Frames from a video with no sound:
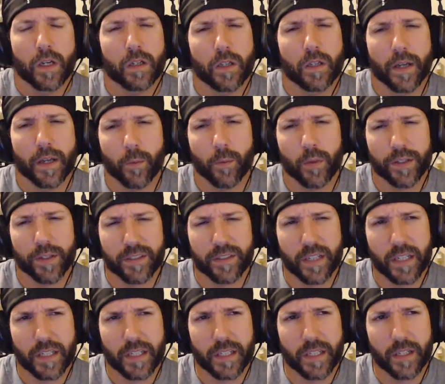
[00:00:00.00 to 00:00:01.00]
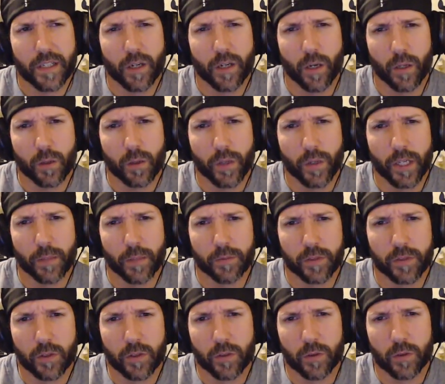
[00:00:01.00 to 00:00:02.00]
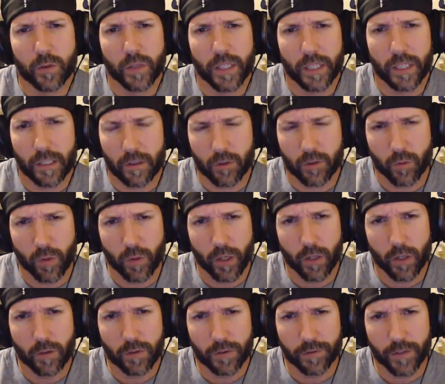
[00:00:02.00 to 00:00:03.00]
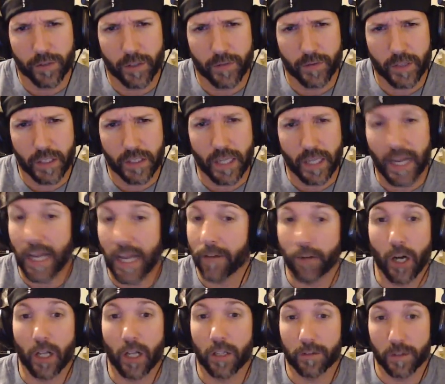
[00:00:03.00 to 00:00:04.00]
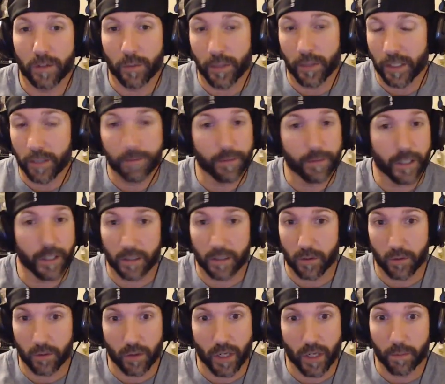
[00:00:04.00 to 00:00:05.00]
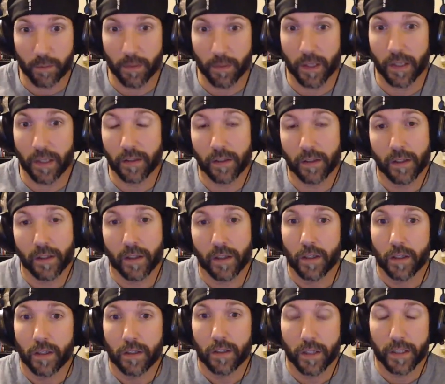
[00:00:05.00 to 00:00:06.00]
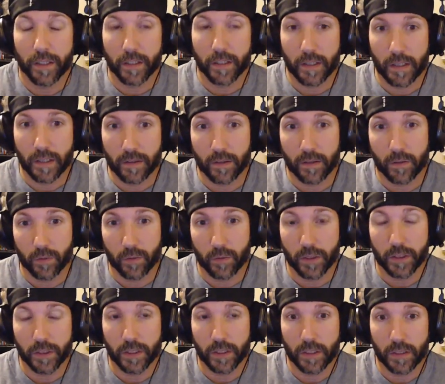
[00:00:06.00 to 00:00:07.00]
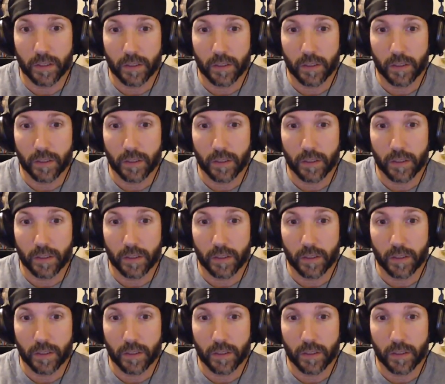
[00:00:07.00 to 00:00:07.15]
I want to say he did all the way up to like 12 or 15. I have all of them, and they're fucking great, man. Like they're really good.